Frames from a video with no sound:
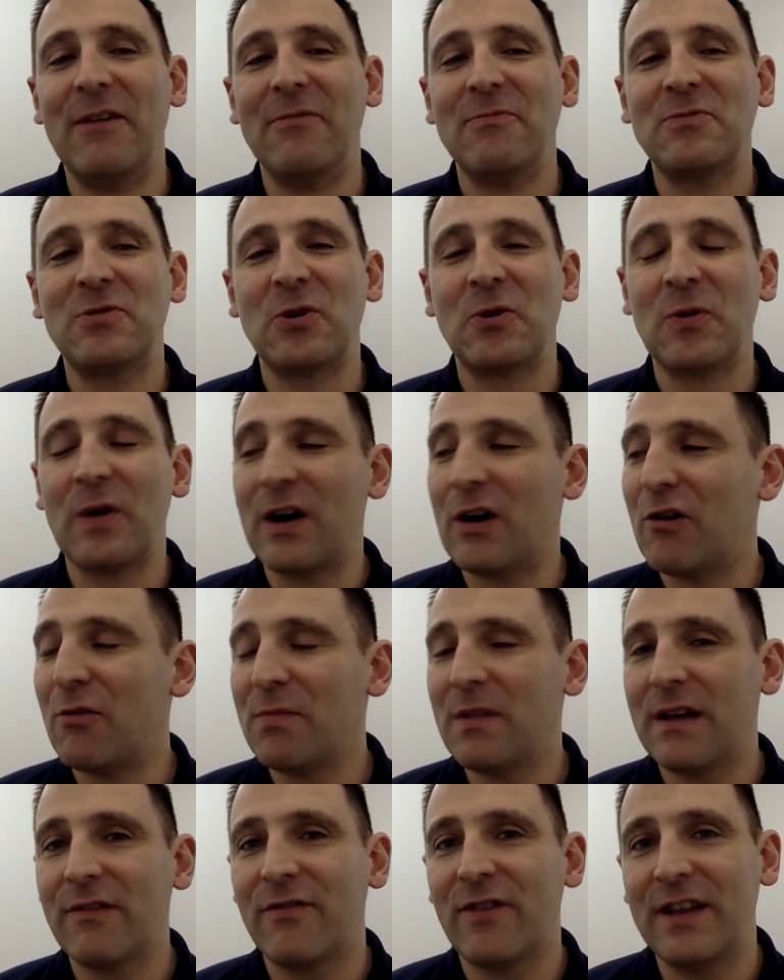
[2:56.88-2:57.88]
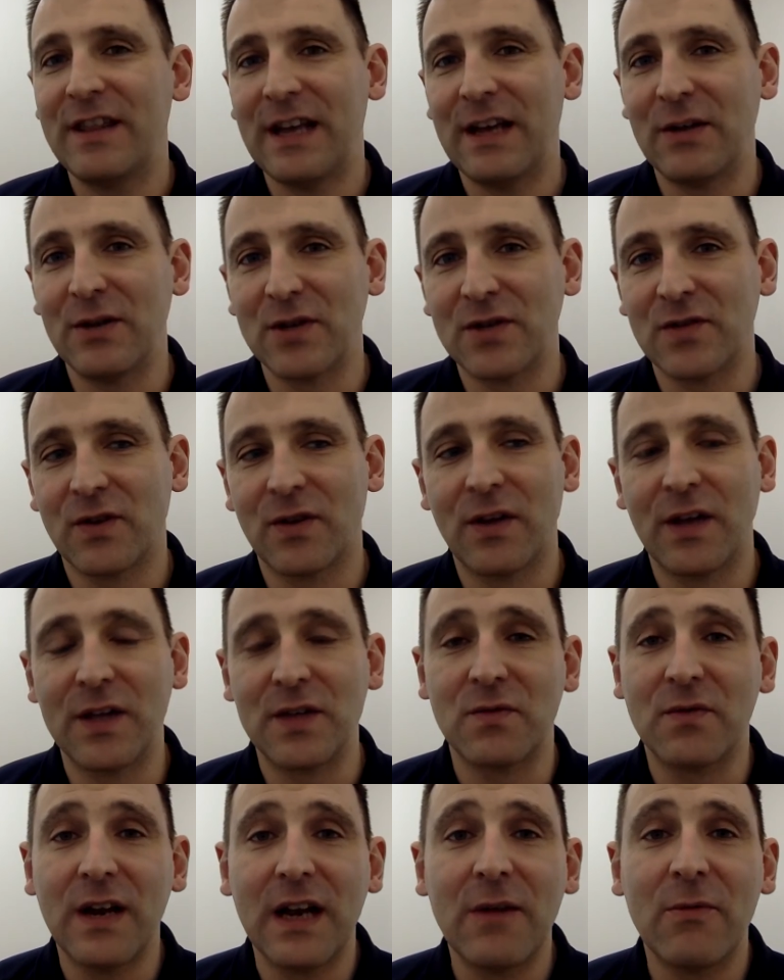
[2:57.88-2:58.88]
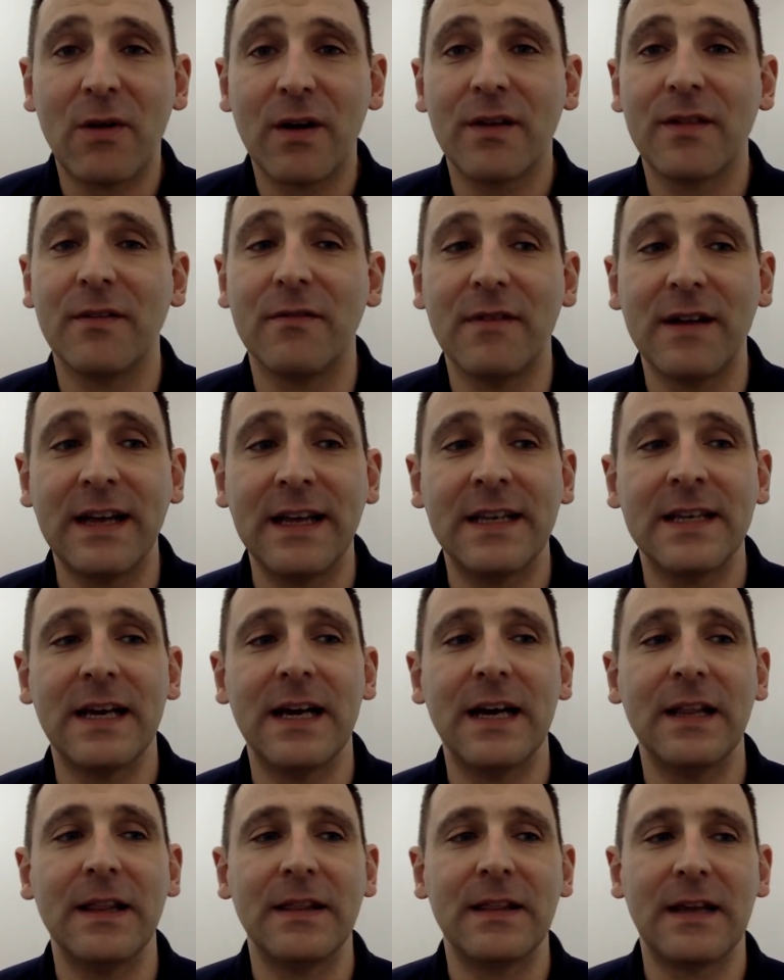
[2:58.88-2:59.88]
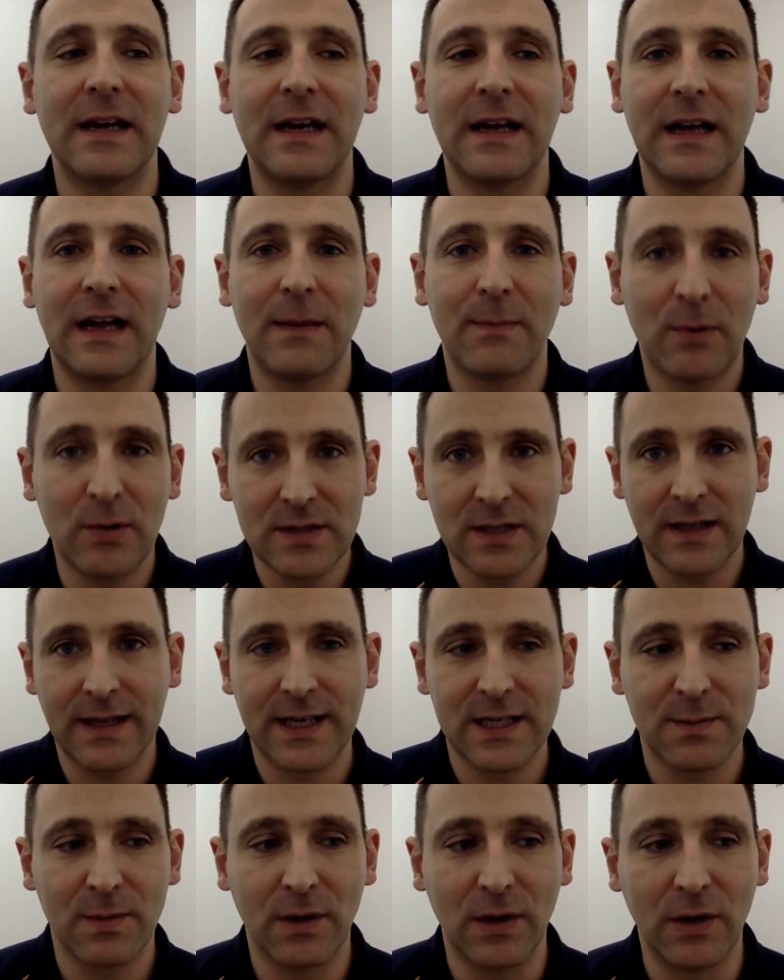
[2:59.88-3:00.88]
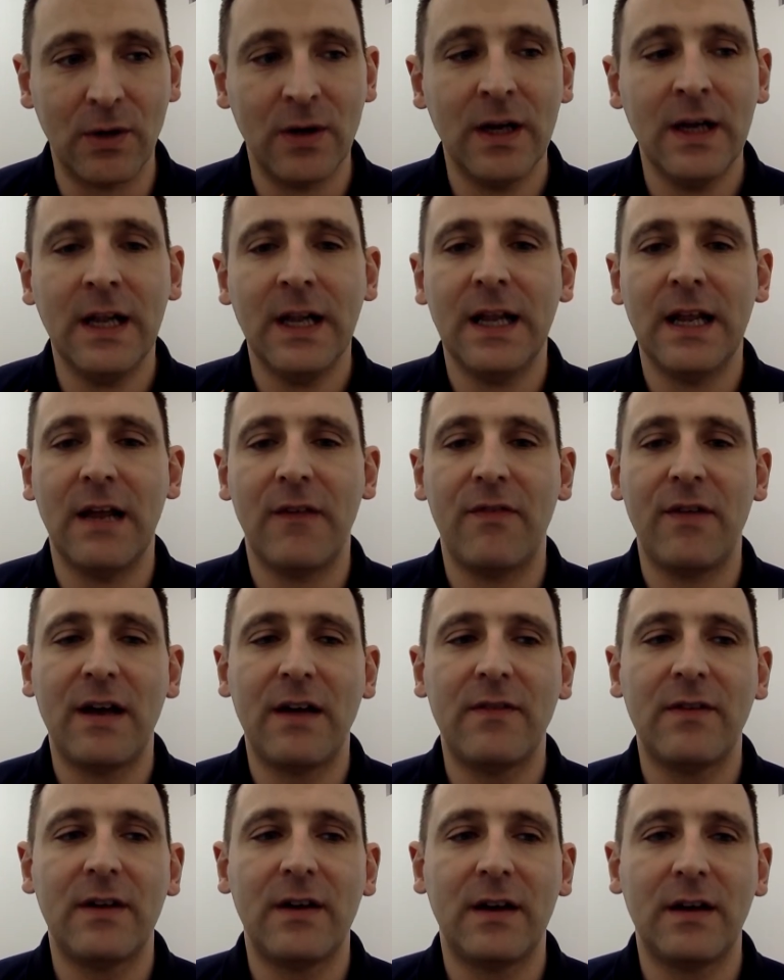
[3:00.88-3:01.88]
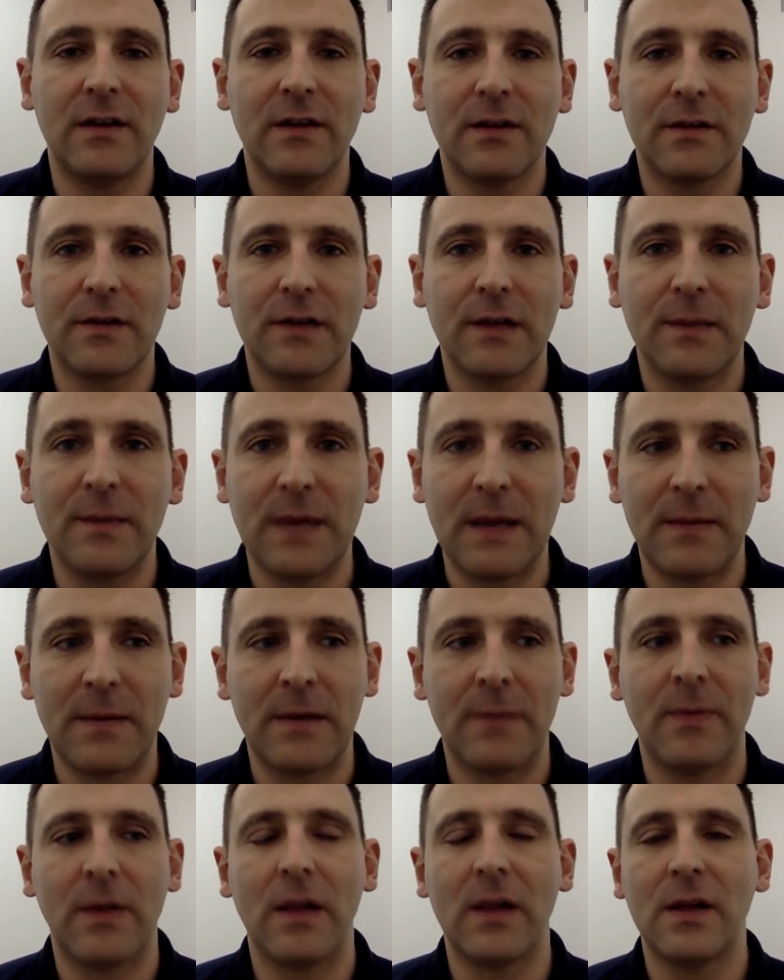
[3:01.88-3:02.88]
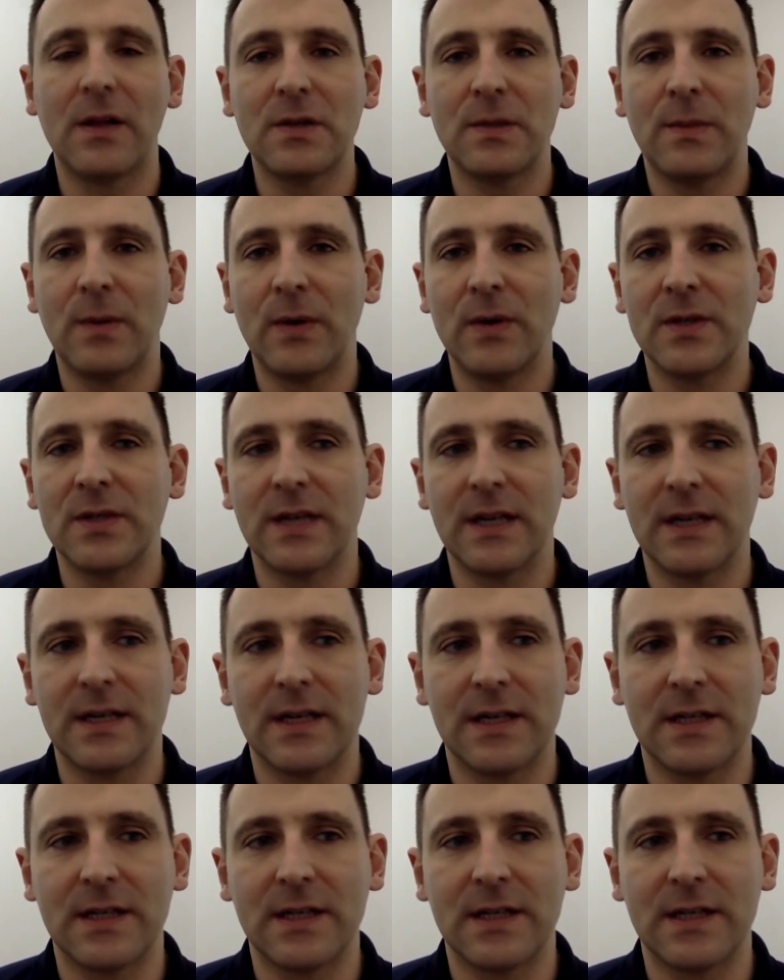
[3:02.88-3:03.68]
So I hope that I find that useful. It's really worth a read, and I'll post the links below if you have a look through the paper, but I'll also post a